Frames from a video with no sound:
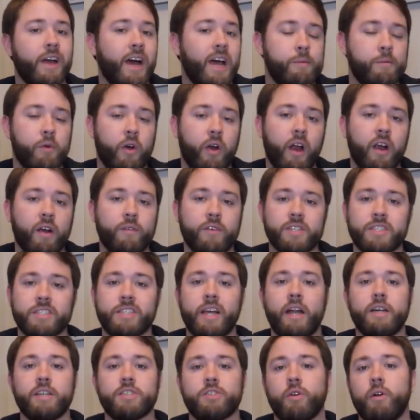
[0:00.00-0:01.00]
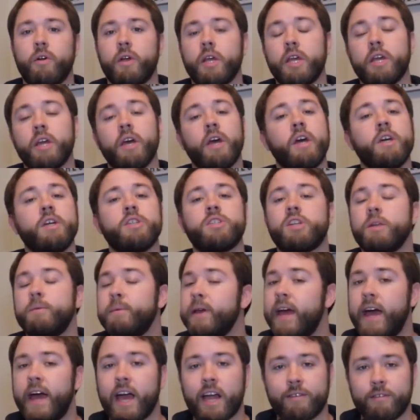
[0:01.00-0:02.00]
Conor McGregor versus Donald Cerrone.
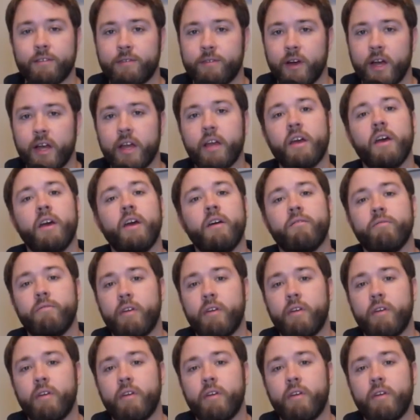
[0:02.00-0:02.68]
Should be a heck of a fight.